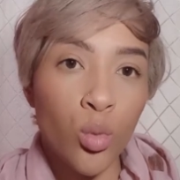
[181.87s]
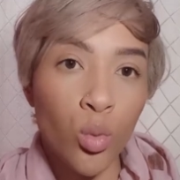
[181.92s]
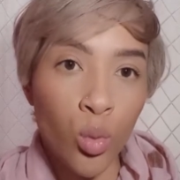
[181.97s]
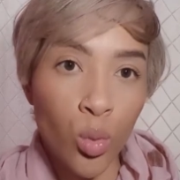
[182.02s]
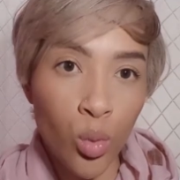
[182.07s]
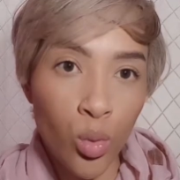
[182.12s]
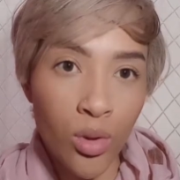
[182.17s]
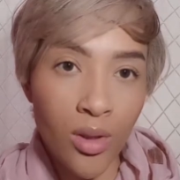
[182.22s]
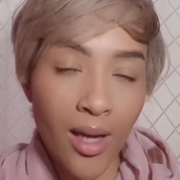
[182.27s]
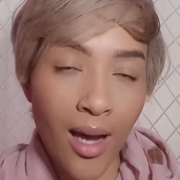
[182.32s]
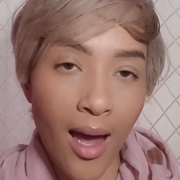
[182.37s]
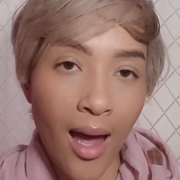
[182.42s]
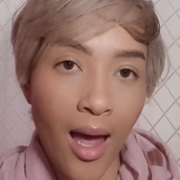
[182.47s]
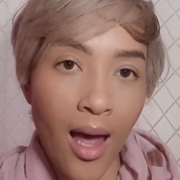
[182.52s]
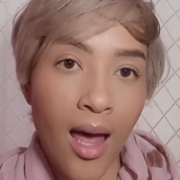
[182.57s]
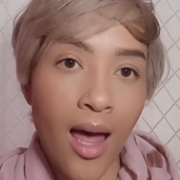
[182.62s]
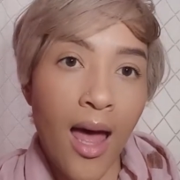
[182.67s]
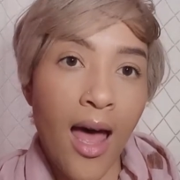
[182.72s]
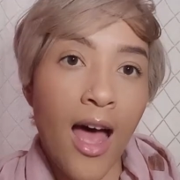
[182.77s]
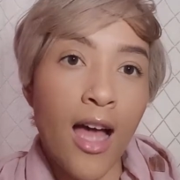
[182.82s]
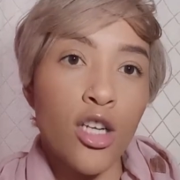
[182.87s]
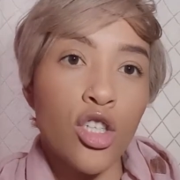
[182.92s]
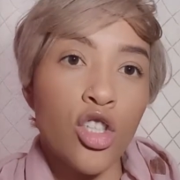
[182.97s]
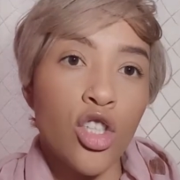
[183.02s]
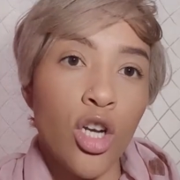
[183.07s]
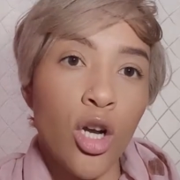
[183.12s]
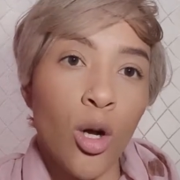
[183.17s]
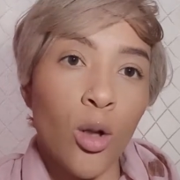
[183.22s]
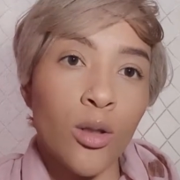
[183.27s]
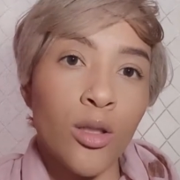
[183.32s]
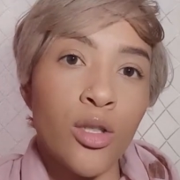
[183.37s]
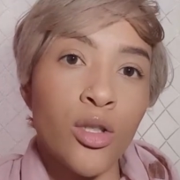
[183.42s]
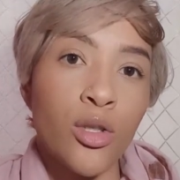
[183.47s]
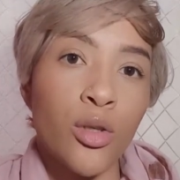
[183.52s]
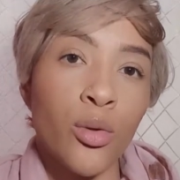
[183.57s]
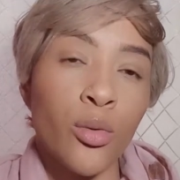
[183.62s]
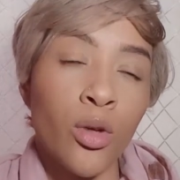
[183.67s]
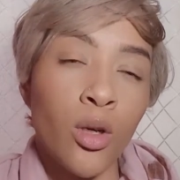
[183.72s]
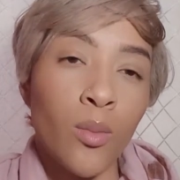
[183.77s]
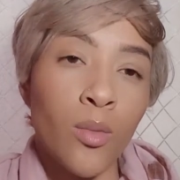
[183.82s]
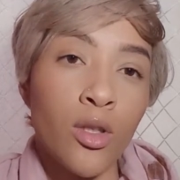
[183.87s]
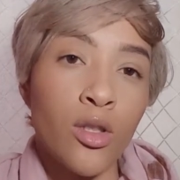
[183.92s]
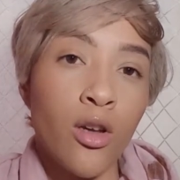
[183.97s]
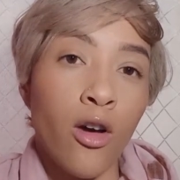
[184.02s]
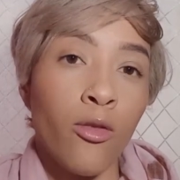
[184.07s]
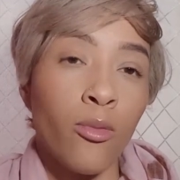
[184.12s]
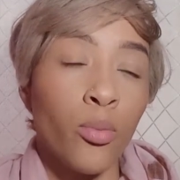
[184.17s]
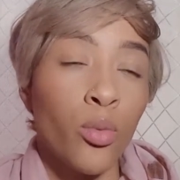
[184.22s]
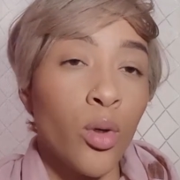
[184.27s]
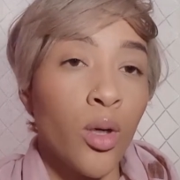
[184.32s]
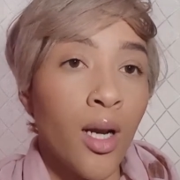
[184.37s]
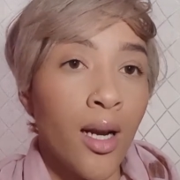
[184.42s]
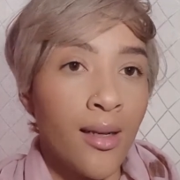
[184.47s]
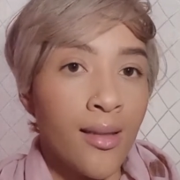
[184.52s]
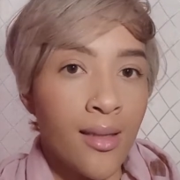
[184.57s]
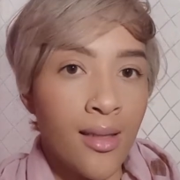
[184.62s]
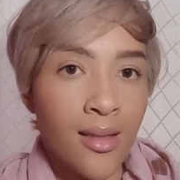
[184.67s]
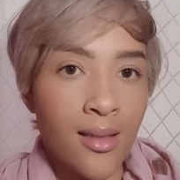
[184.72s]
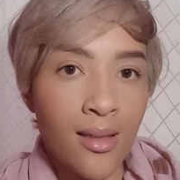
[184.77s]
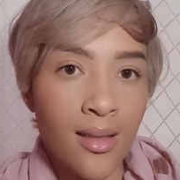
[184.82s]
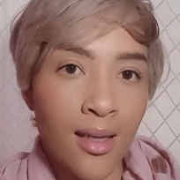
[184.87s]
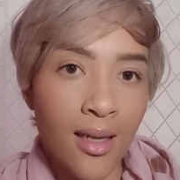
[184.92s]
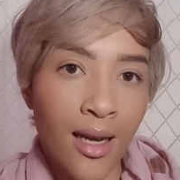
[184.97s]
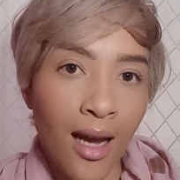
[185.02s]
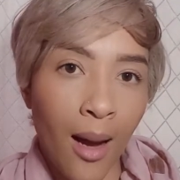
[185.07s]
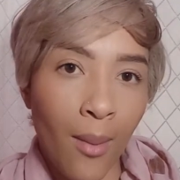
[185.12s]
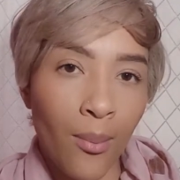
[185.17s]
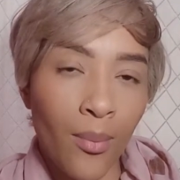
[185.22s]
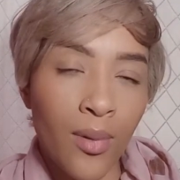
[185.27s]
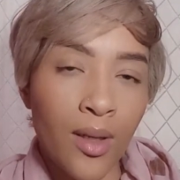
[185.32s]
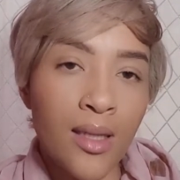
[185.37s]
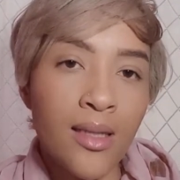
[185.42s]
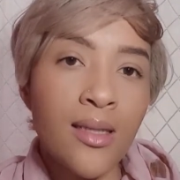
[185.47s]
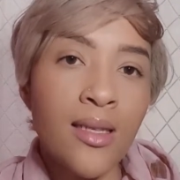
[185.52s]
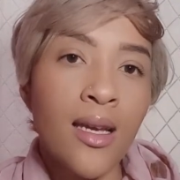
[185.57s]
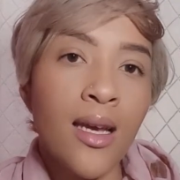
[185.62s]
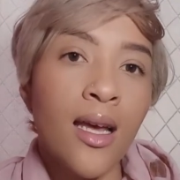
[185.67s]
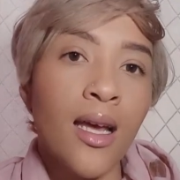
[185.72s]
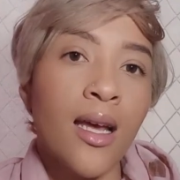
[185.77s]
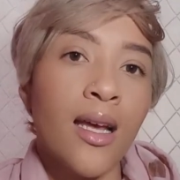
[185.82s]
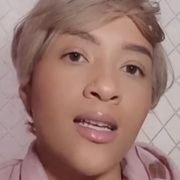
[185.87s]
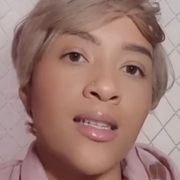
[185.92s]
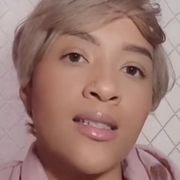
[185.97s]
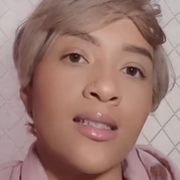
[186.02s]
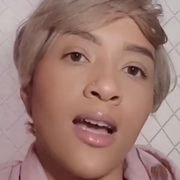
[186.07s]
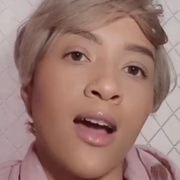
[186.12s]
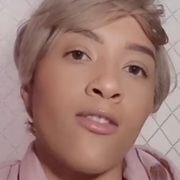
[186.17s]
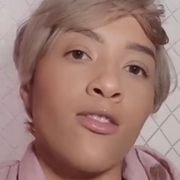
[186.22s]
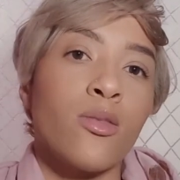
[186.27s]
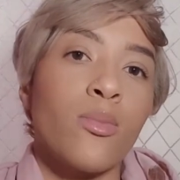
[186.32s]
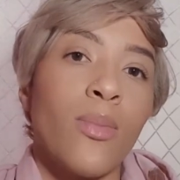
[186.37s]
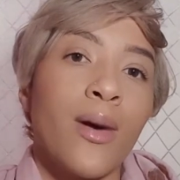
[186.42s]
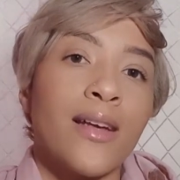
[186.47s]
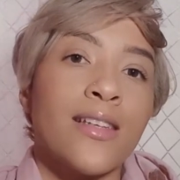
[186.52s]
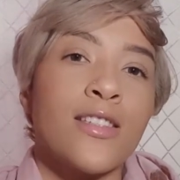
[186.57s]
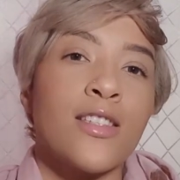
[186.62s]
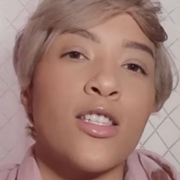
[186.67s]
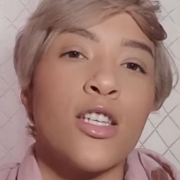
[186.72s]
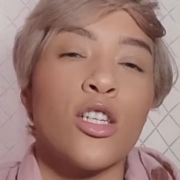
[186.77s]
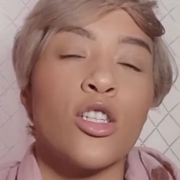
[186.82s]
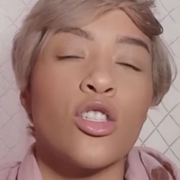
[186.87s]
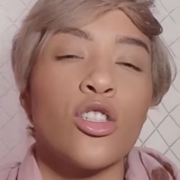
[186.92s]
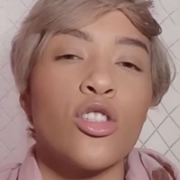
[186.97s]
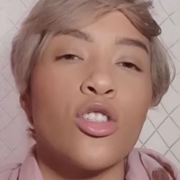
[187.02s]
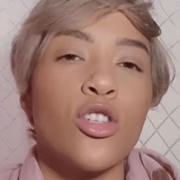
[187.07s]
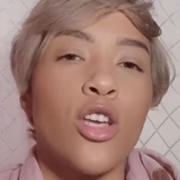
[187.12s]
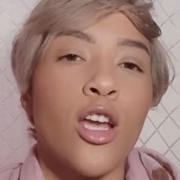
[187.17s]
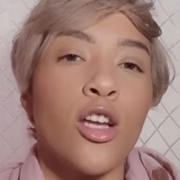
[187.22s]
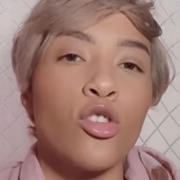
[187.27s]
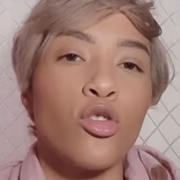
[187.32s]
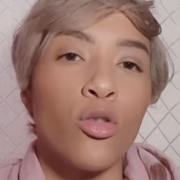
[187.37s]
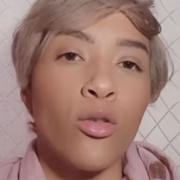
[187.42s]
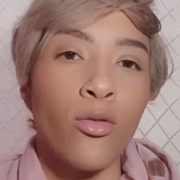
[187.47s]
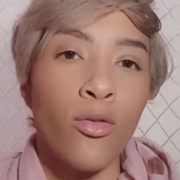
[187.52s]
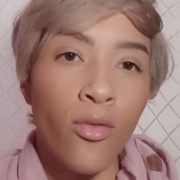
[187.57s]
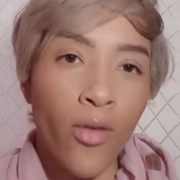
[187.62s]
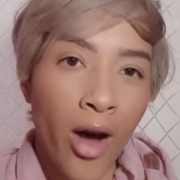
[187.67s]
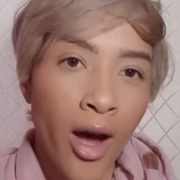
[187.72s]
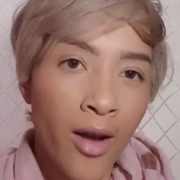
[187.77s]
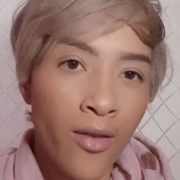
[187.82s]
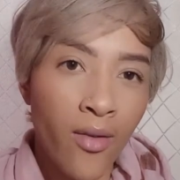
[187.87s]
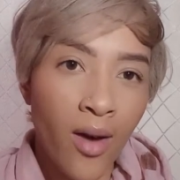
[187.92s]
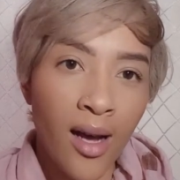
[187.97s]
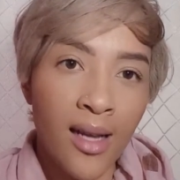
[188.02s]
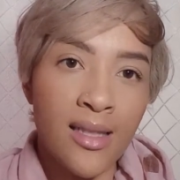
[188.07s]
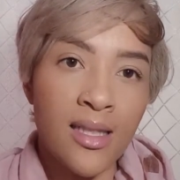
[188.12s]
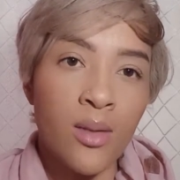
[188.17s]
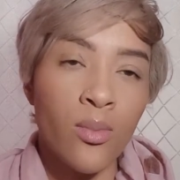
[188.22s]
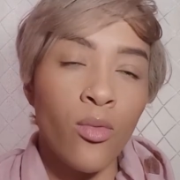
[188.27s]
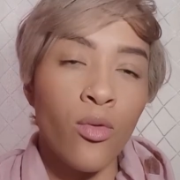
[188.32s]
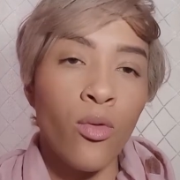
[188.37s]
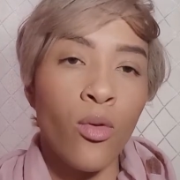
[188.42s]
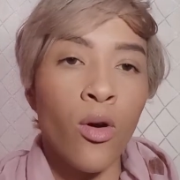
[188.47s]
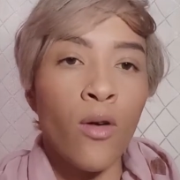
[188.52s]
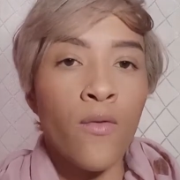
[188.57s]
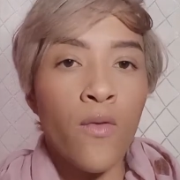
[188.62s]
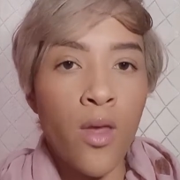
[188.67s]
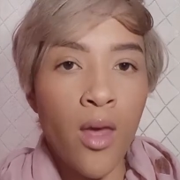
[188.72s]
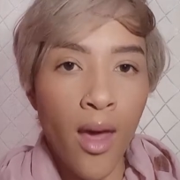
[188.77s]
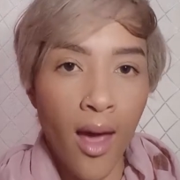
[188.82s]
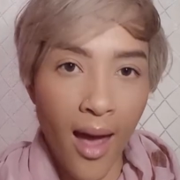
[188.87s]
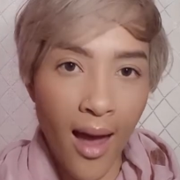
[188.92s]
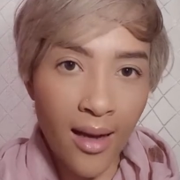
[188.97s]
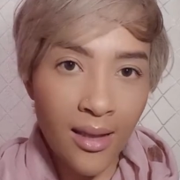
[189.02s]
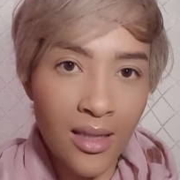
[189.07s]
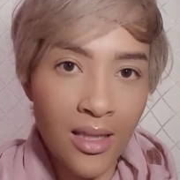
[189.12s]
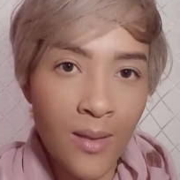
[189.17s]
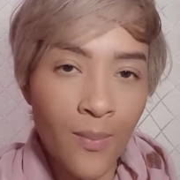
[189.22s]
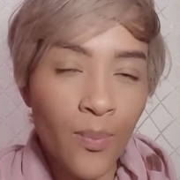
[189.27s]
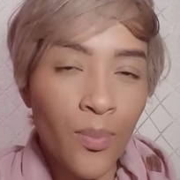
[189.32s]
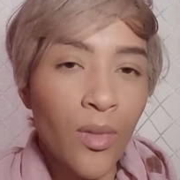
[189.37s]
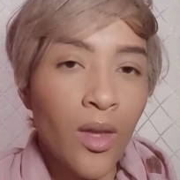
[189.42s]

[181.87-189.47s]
rules and shareholders' agreements of pre-existing companies is governed by Schedule 5, Item 4 of the Act,